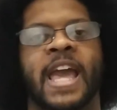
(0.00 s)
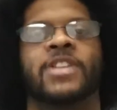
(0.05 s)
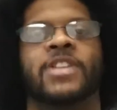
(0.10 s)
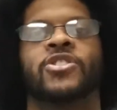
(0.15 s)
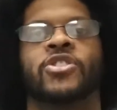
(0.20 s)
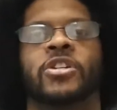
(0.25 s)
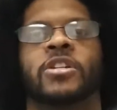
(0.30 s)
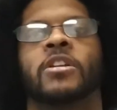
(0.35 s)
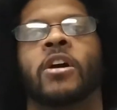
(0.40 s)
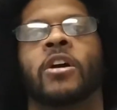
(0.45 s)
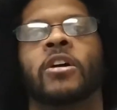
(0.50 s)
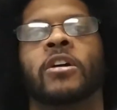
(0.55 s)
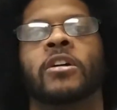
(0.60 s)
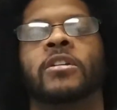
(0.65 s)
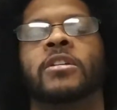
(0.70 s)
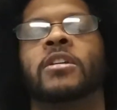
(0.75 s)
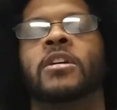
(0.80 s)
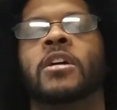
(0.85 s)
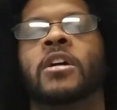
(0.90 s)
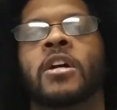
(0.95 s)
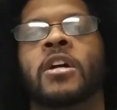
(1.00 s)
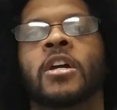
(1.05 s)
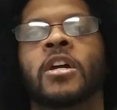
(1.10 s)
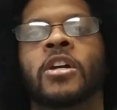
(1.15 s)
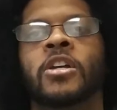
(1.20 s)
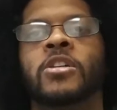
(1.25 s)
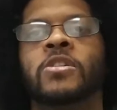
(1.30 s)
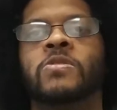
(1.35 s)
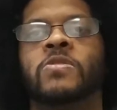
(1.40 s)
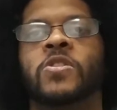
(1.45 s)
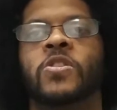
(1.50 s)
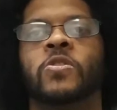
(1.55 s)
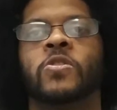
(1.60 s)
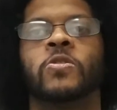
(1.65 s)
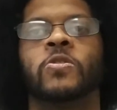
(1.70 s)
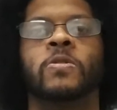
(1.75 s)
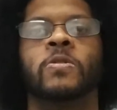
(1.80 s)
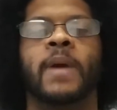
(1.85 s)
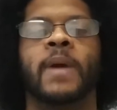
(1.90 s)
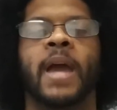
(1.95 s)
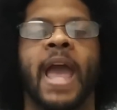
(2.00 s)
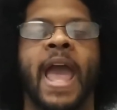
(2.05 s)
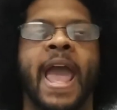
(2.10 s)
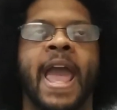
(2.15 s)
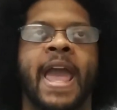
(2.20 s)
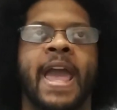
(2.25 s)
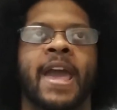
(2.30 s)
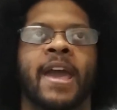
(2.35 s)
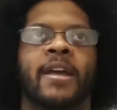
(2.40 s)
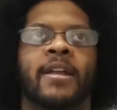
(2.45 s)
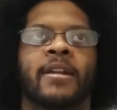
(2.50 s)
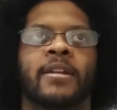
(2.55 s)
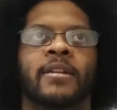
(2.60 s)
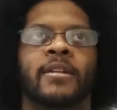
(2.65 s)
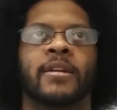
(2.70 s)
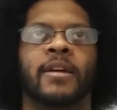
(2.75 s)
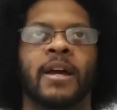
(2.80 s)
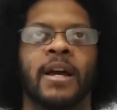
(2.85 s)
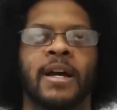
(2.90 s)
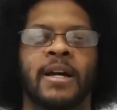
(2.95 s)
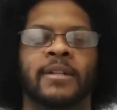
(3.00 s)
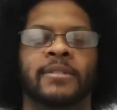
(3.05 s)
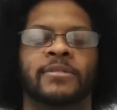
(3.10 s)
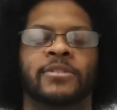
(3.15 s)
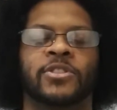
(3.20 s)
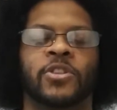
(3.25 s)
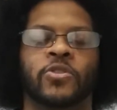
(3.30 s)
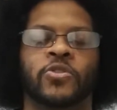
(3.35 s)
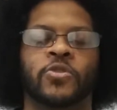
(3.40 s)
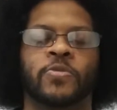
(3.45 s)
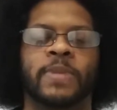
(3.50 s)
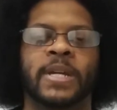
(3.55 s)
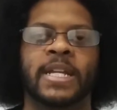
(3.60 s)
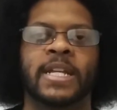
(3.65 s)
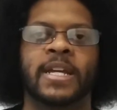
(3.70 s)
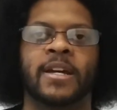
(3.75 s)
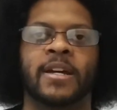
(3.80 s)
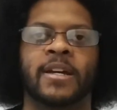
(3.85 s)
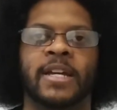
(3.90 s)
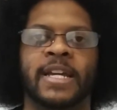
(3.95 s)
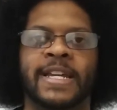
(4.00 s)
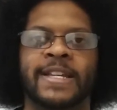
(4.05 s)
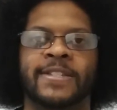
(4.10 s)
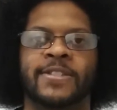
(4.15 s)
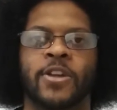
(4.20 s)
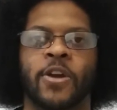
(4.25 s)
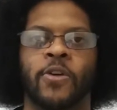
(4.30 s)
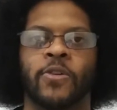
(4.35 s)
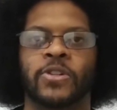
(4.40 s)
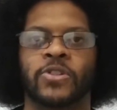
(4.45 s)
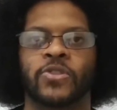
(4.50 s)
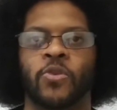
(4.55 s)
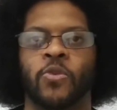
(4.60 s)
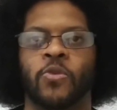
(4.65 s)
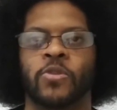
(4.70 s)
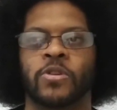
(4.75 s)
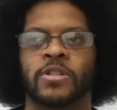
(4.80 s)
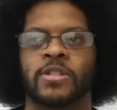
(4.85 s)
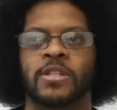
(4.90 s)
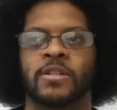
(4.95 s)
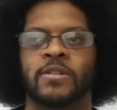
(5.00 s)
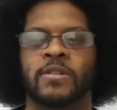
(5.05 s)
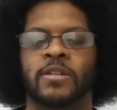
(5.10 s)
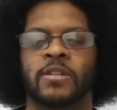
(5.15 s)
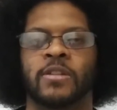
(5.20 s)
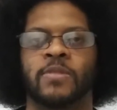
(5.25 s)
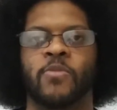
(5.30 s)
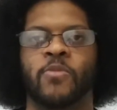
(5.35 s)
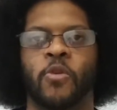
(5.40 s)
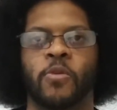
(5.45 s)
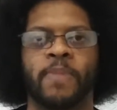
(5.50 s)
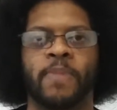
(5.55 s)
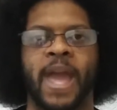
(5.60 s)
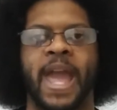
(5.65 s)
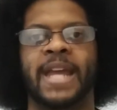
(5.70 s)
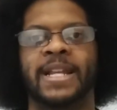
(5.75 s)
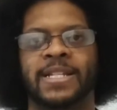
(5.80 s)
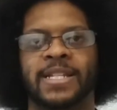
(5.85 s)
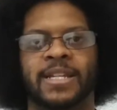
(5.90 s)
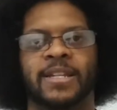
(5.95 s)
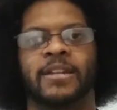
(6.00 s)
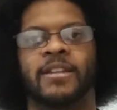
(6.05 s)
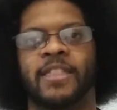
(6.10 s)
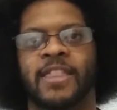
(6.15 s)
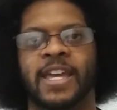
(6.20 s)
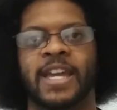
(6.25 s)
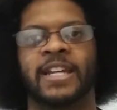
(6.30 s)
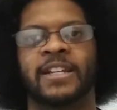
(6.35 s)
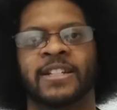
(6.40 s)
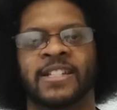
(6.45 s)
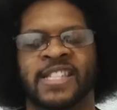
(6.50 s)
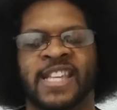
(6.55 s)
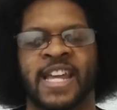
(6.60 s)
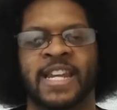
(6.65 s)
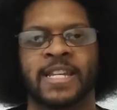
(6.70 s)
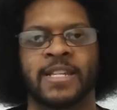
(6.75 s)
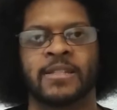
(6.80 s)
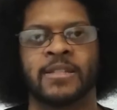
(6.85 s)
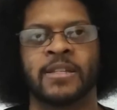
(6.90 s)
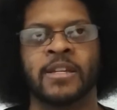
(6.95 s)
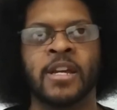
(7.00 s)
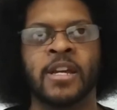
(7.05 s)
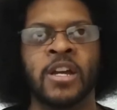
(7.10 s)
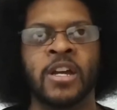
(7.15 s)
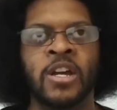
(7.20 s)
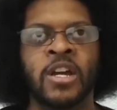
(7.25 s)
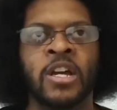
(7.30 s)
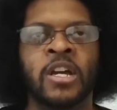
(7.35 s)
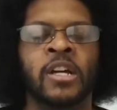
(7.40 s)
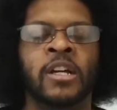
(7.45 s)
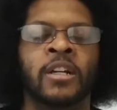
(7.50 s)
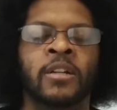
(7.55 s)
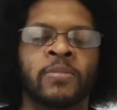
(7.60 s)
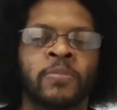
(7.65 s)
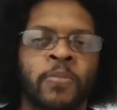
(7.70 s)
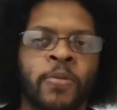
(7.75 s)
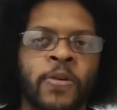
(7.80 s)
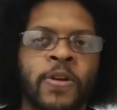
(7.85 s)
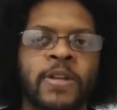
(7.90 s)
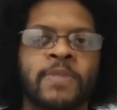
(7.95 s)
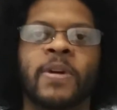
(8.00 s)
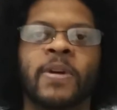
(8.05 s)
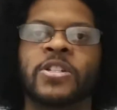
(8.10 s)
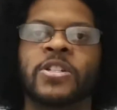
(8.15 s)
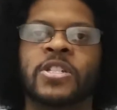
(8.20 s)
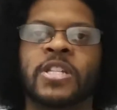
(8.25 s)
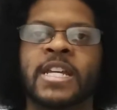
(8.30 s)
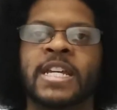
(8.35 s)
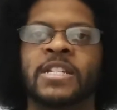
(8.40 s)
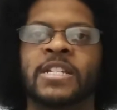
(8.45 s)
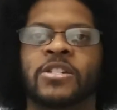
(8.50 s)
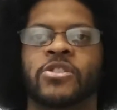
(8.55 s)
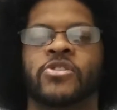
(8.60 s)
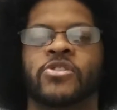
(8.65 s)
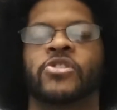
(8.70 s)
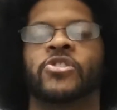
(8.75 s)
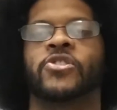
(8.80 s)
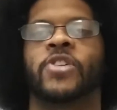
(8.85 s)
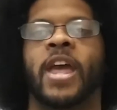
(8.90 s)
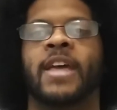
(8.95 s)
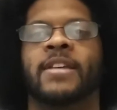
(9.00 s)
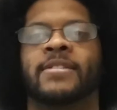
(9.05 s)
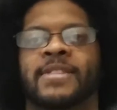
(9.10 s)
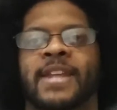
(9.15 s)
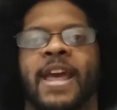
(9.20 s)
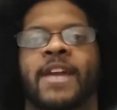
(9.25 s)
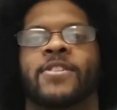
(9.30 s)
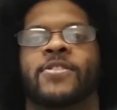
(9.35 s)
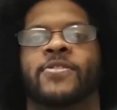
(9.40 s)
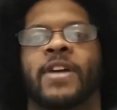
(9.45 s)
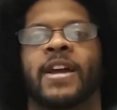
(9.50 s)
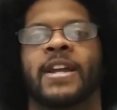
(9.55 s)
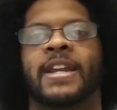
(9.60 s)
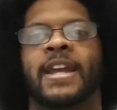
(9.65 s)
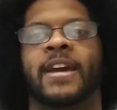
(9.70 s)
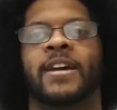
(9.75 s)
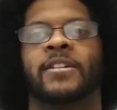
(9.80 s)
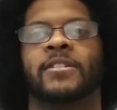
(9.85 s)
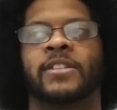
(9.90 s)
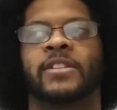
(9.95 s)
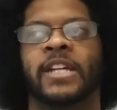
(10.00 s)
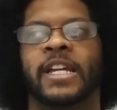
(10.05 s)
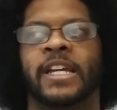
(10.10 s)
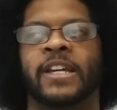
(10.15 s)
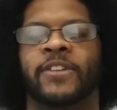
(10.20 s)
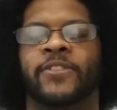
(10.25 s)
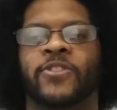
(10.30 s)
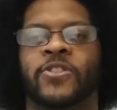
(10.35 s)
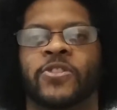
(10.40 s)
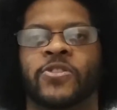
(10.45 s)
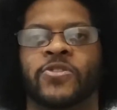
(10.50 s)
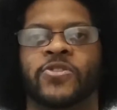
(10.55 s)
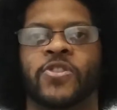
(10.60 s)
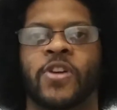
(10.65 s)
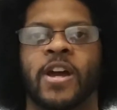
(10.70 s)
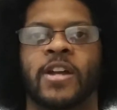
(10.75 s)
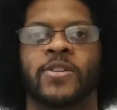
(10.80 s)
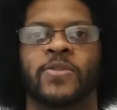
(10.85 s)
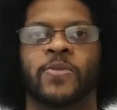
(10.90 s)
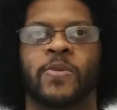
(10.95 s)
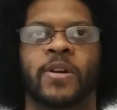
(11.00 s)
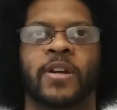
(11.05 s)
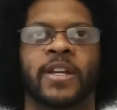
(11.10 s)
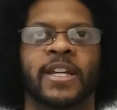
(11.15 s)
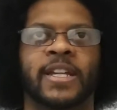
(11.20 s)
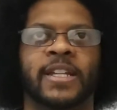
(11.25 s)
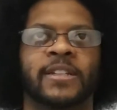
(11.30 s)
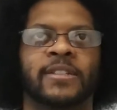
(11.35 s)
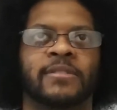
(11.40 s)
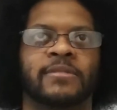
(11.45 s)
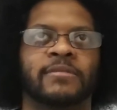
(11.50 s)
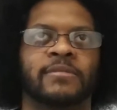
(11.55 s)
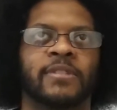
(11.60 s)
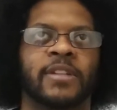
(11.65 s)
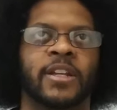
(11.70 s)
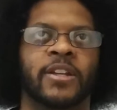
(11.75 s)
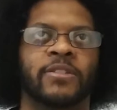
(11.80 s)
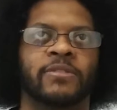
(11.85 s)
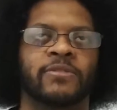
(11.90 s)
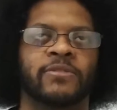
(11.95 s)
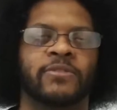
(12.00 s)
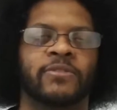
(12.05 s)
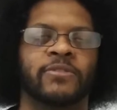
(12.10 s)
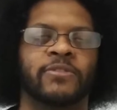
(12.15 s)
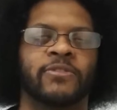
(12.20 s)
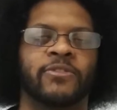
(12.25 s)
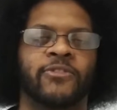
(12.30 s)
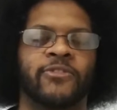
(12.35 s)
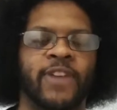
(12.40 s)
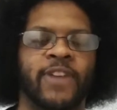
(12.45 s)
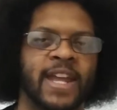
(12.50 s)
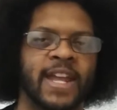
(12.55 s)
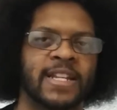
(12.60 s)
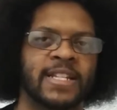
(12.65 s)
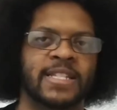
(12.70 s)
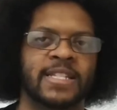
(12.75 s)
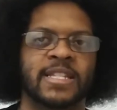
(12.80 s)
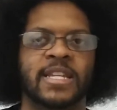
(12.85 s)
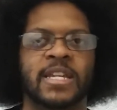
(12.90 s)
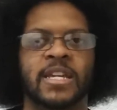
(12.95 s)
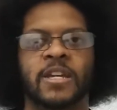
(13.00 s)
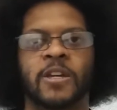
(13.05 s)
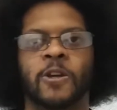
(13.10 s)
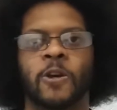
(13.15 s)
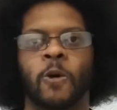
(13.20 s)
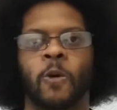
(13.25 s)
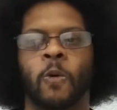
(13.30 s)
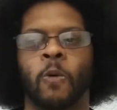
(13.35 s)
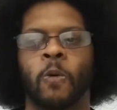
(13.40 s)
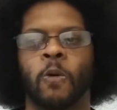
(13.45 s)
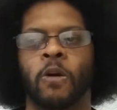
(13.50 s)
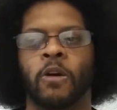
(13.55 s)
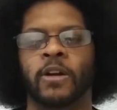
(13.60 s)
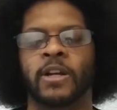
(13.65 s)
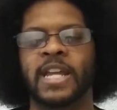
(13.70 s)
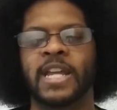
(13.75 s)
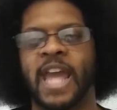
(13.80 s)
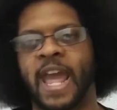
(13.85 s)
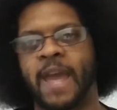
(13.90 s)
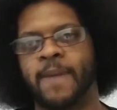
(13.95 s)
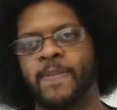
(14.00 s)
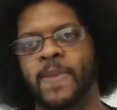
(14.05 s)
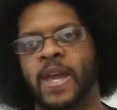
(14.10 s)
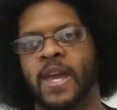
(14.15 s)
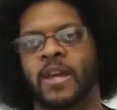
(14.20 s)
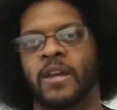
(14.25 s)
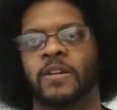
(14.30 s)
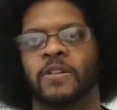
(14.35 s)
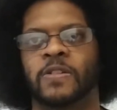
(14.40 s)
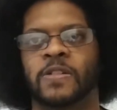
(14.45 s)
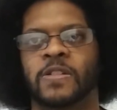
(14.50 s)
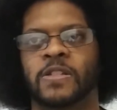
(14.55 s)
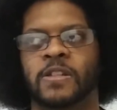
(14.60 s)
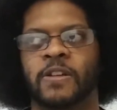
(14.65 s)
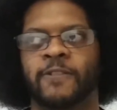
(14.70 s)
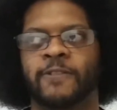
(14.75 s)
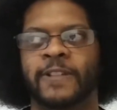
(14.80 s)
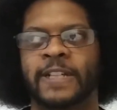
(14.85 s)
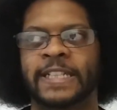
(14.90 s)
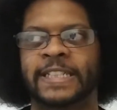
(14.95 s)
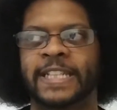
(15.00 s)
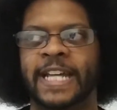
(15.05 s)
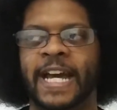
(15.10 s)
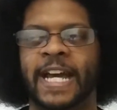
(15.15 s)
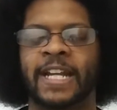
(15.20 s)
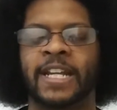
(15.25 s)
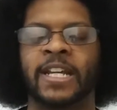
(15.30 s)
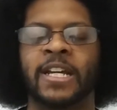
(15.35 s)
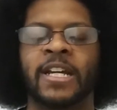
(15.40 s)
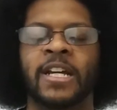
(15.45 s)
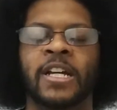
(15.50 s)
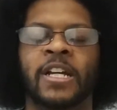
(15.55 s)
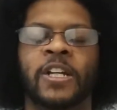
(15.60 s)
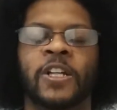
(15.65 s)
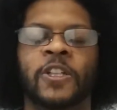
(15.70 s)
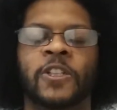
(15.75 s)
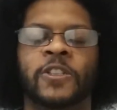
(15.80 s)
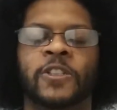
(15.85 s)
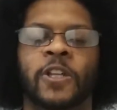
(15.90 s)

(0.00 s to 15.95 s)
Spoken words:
attention on YouTube and social media is going towards the more painted thing, because that is pretty much the industry standard right now if you're trying to work in, you know, fantasy or gaming or stuff like that.